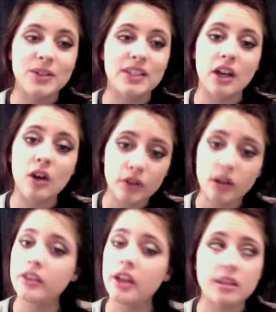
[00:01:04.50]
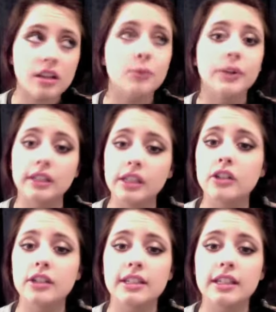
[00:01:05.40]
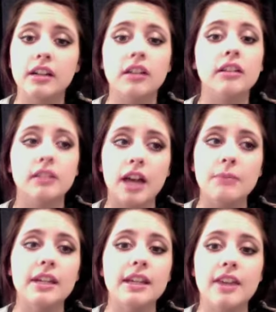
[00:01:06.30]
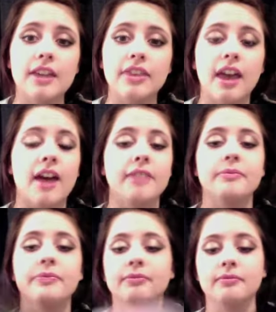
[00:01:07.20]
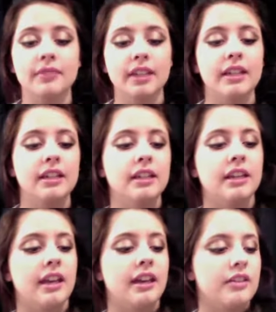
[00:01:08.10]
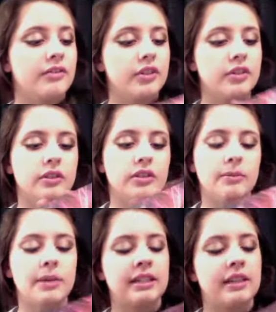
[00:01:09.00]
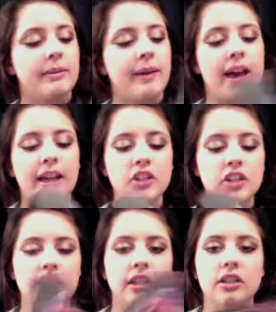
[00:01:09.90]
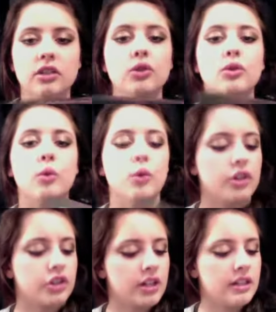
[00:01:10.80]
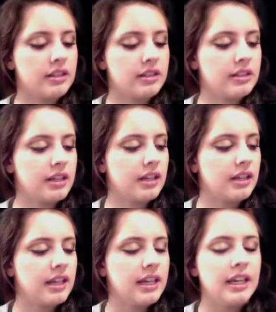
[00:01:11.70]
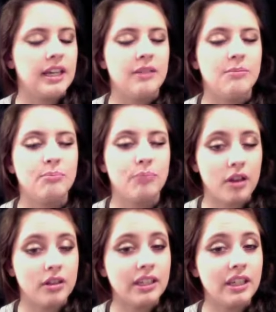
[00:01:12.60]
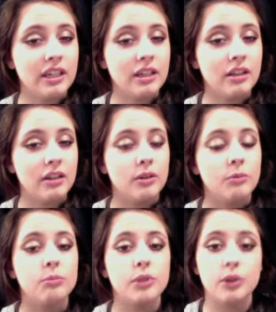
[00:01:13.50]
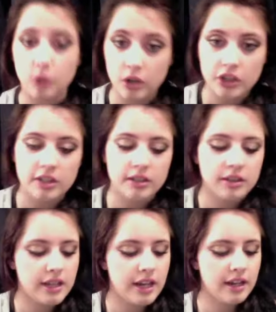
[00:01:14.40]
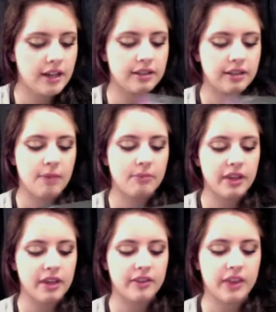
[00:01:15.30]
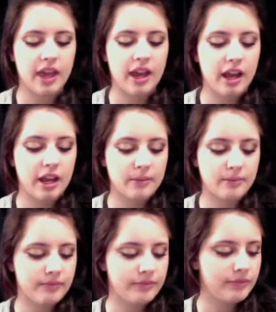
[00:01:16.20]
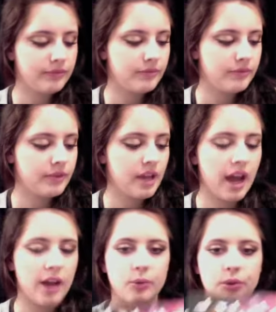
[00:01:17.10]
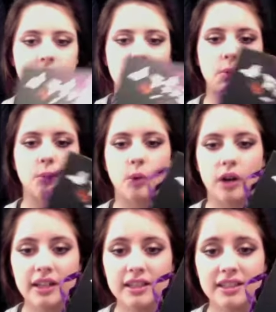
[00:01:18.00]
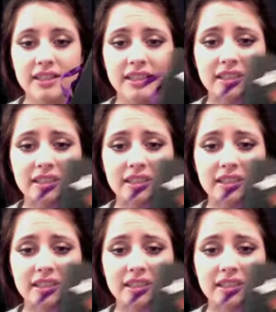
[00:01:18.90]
it's like, overall, that's a really good deal. I'm going to get that. And first I'm going to start by saying the packaging is gorgeous. Bulky, but gorgeous. It's something that I really want